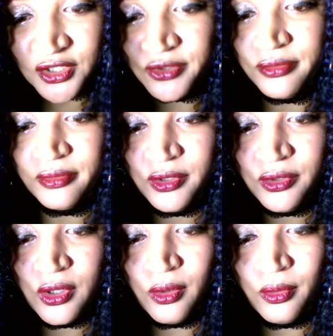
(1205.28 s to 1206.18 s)
you, you
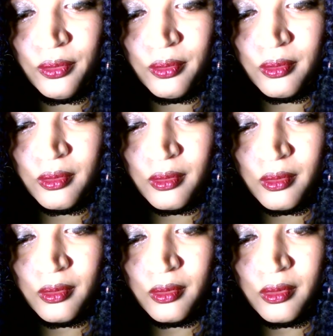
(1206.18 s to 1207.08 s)
know,
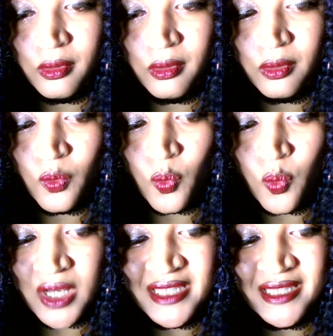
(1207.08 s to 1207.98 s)

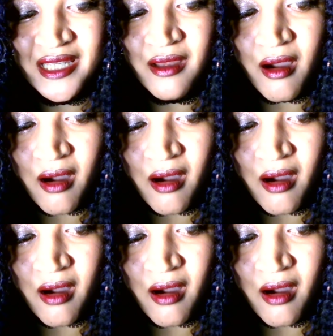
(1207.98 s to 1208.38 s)
was it